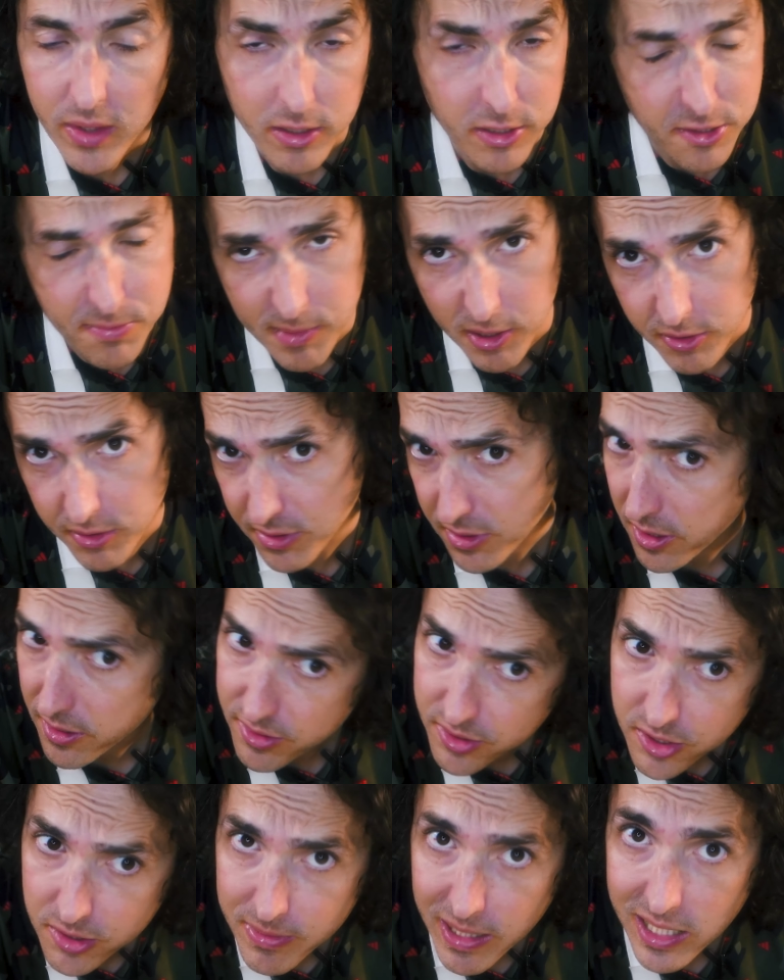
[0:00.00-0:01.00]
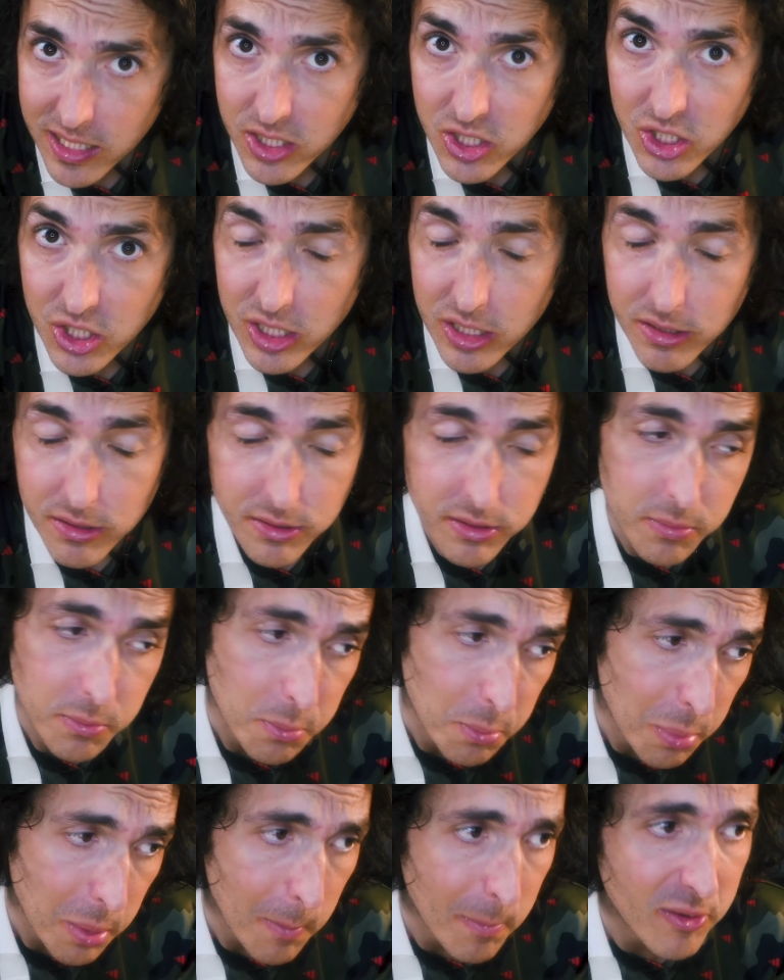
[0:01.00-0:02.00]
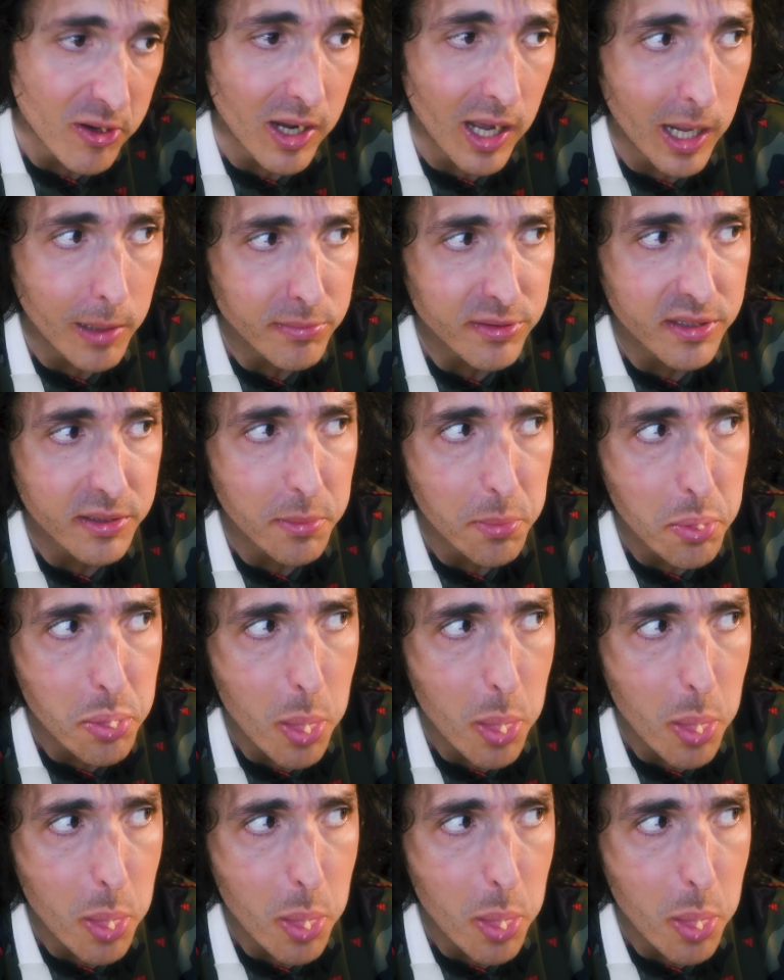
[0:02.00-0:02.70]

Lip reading: Smoked sausage mac and cheese, perhaps.